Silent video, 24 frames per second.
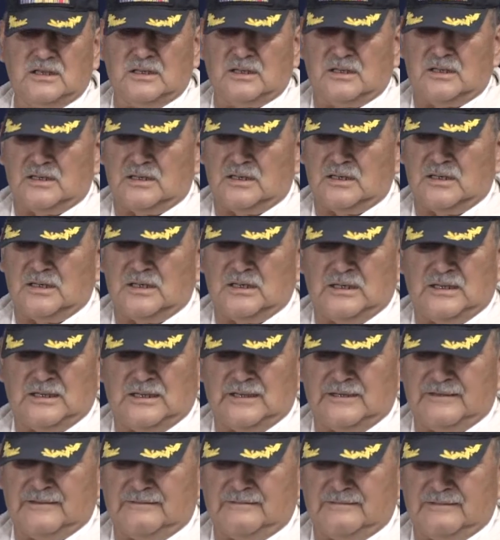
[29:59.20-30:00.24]
a
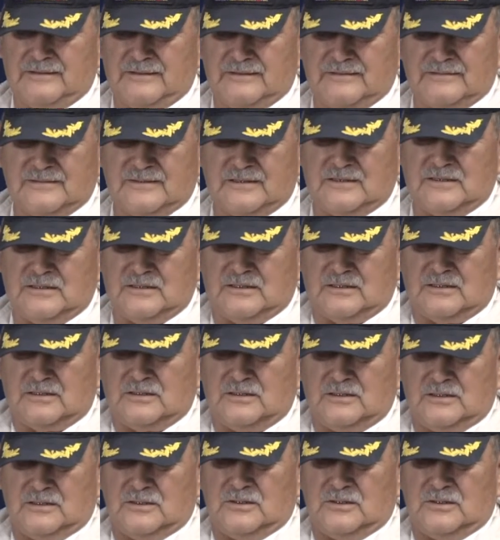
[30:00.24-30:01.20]
lot of things, and. Uh,